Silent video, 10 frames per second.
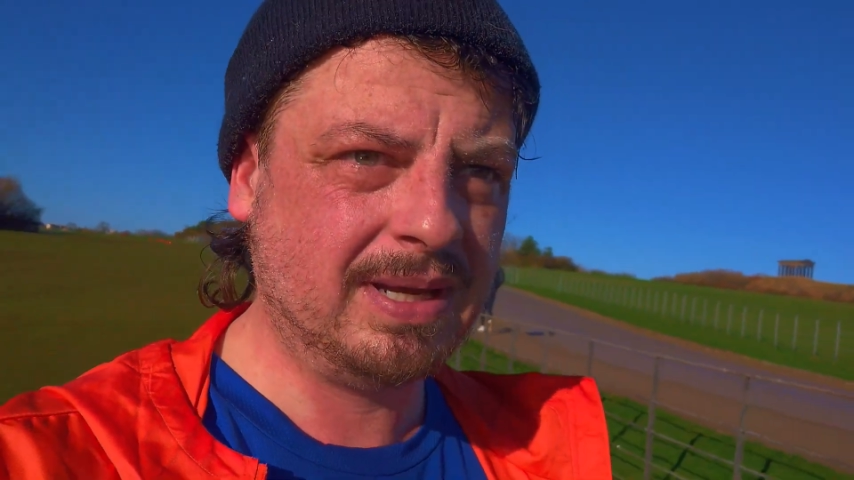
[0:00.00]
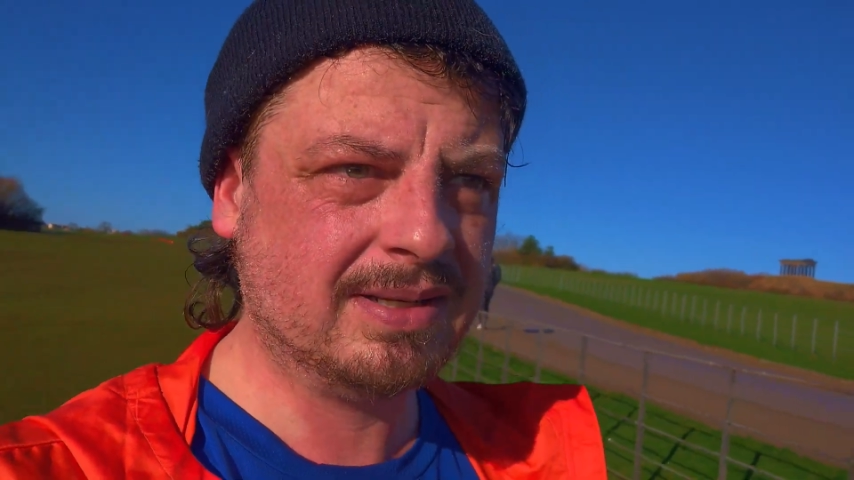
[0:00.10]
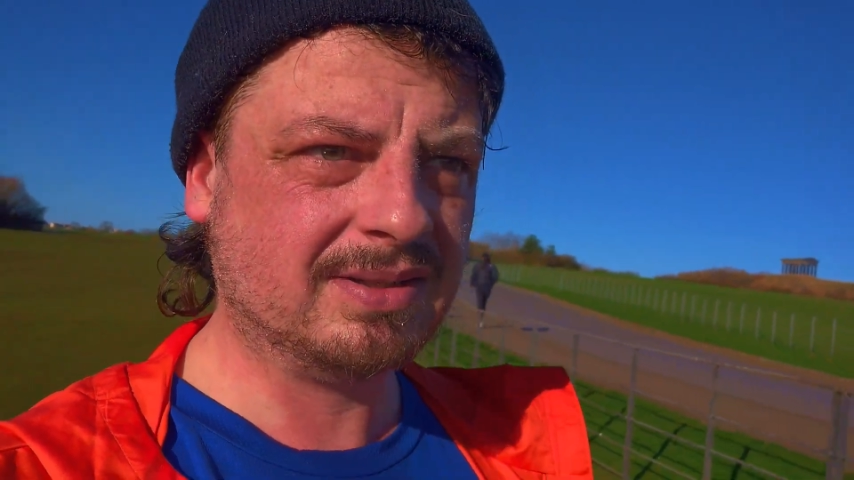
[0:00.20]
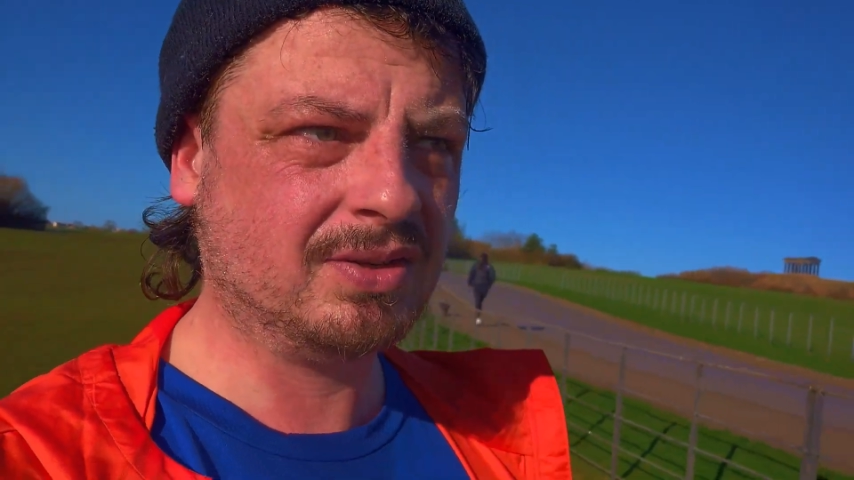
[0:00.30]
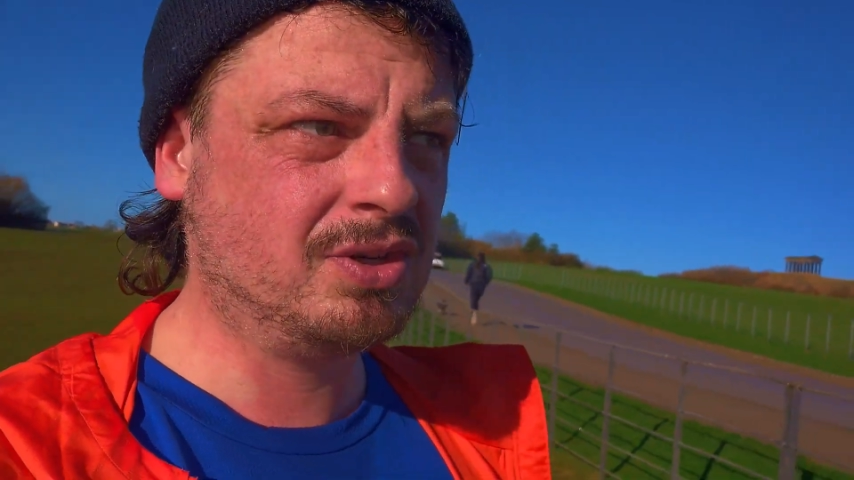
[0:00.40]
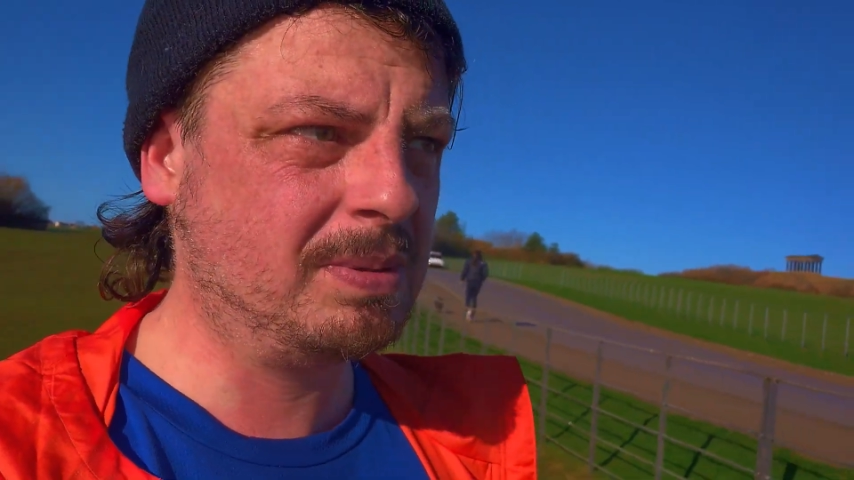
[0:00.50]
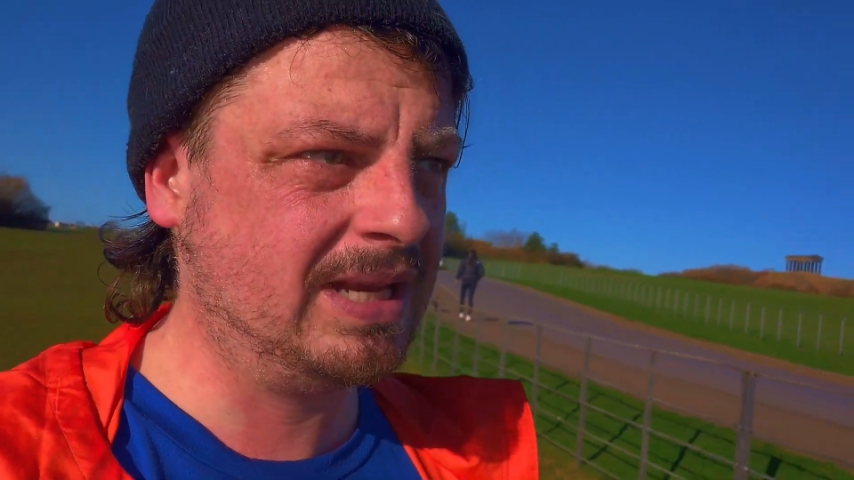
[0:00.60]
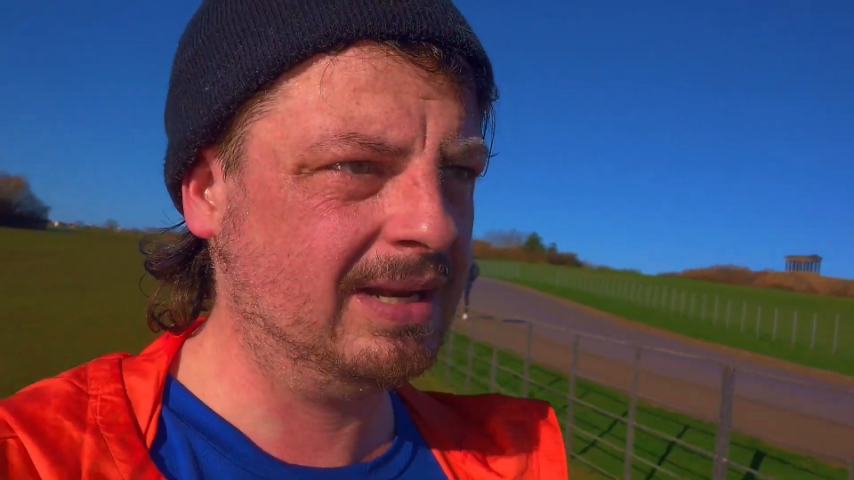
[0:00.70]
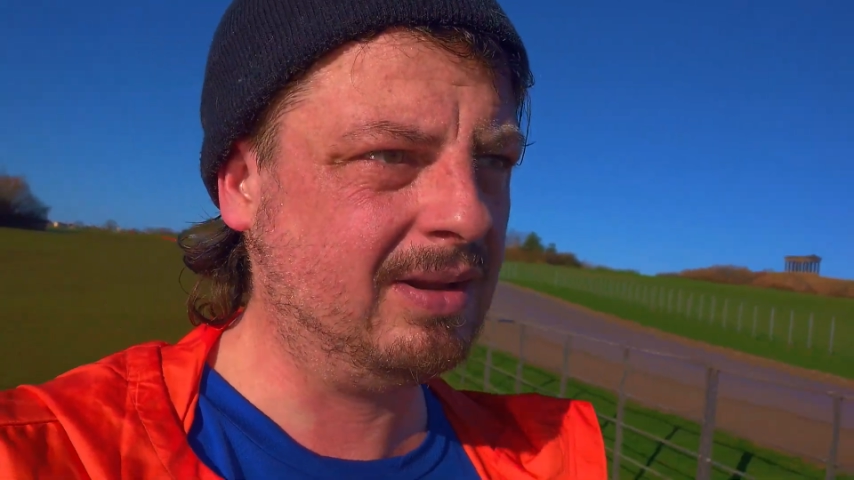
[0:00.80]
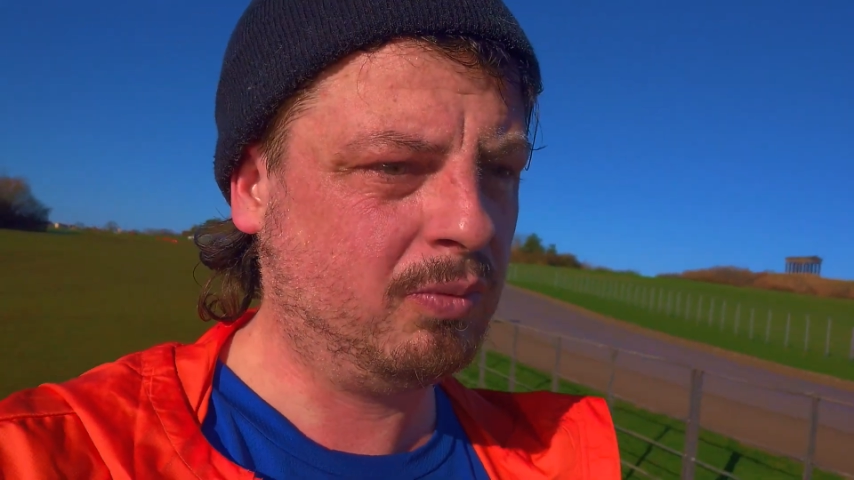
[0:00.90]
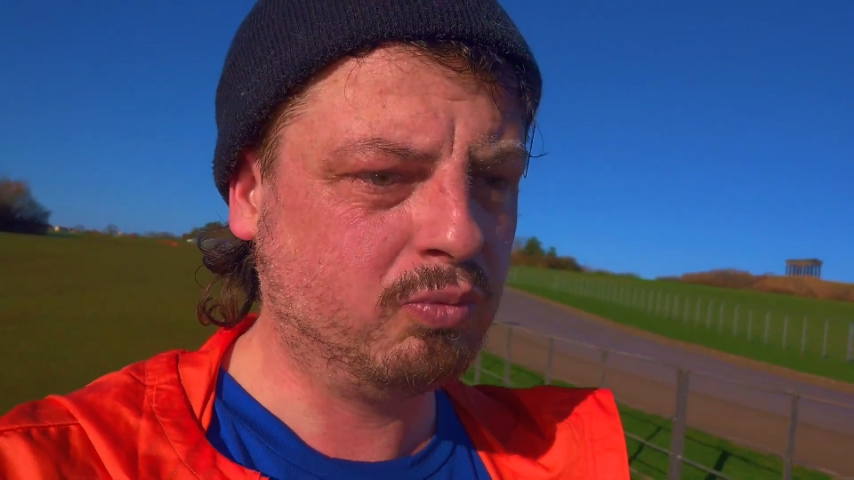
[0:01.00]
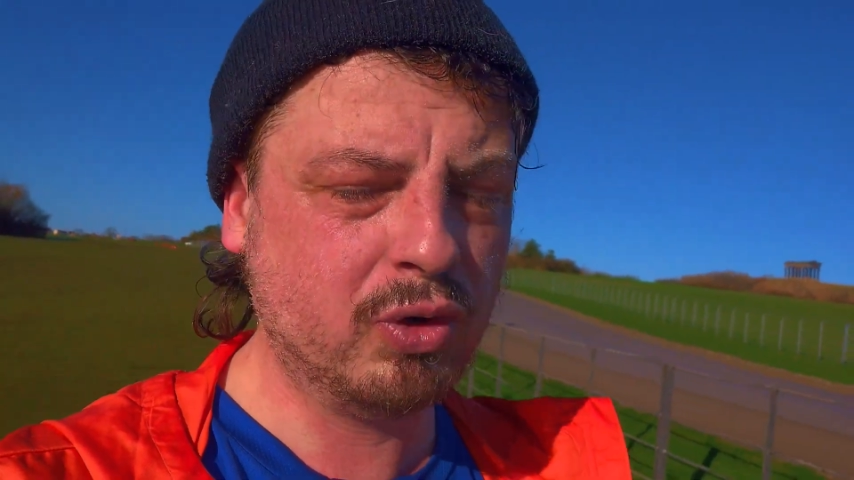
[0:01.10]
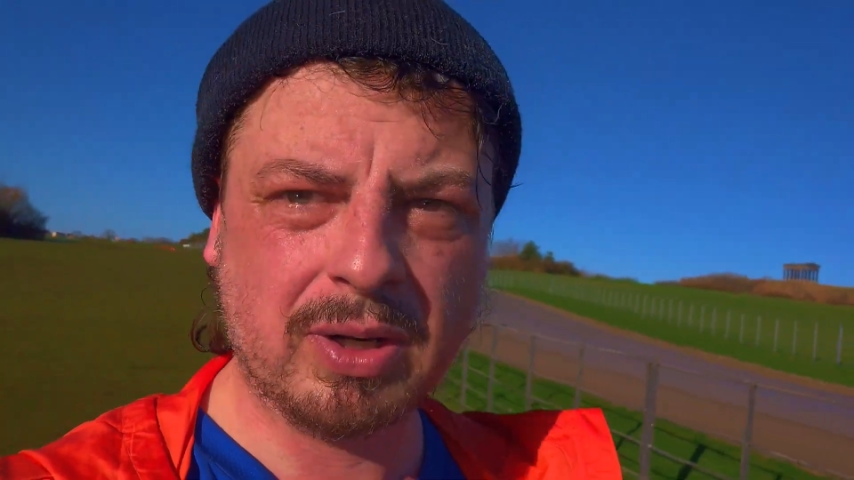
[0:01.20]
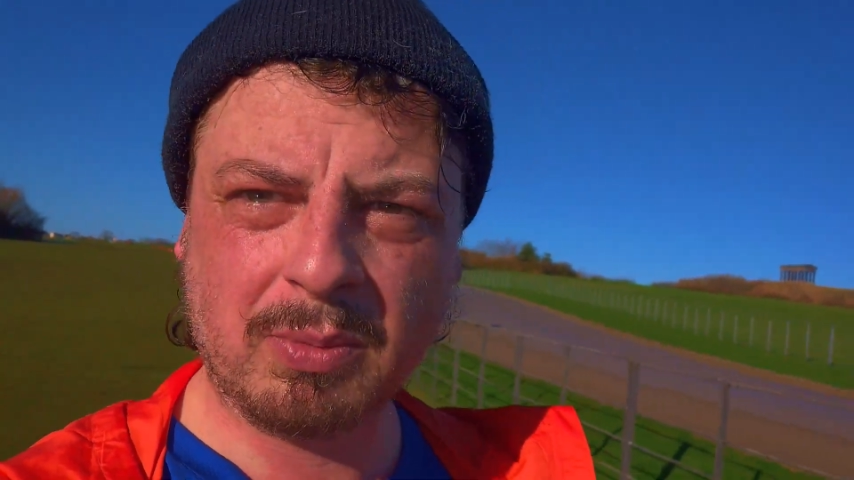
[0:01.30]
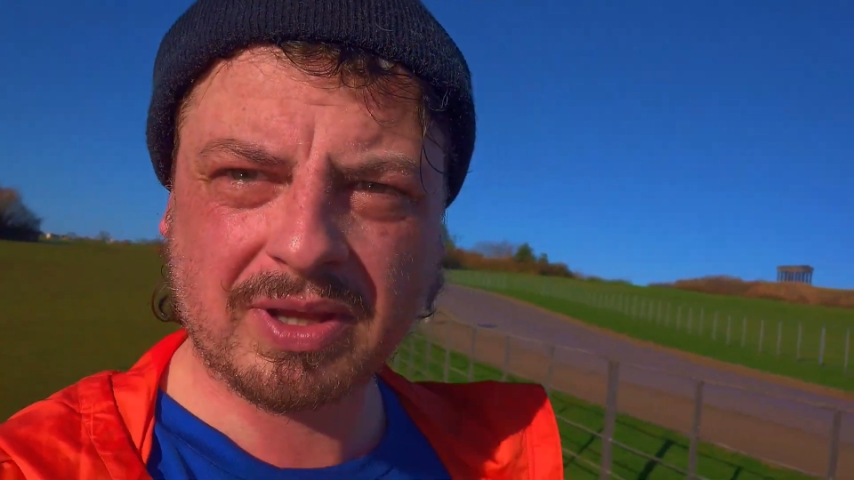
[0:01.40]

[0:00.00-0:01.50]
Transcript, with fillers: being such a beginner, running